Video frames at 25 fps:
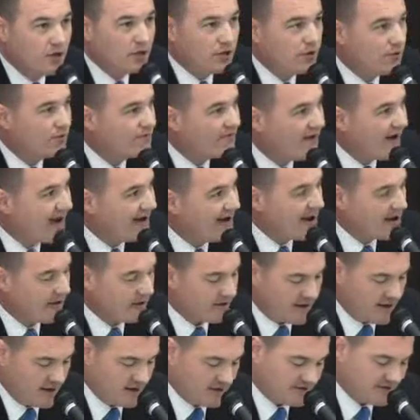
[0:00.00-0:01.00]
you find out,
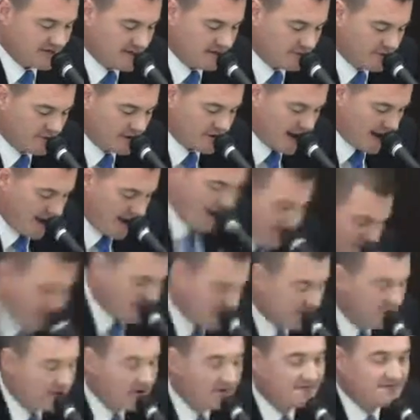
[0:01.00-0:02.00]
okay, you say, look, I've
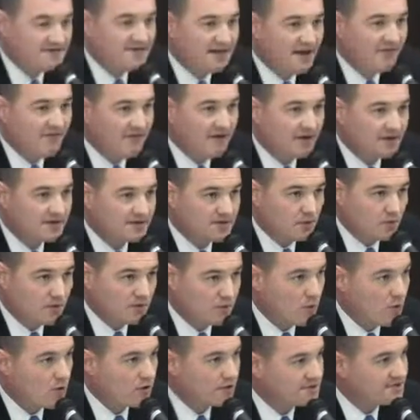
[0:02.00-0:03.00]
got enough savings, and
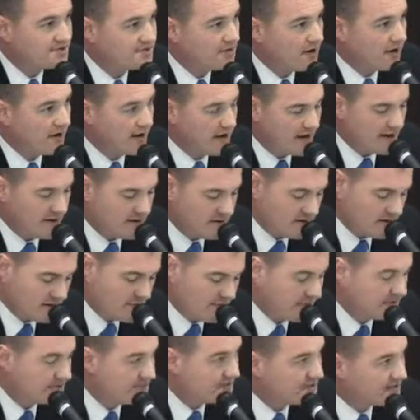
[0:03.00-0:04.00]
with work, study, and a
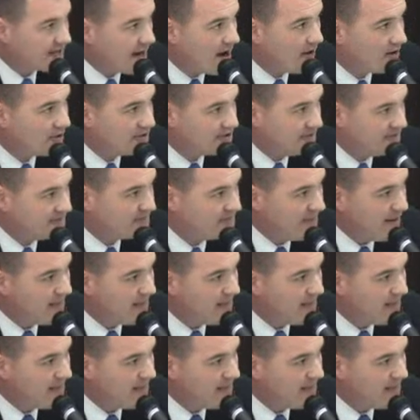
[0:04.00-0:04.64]
bunch of scholarships,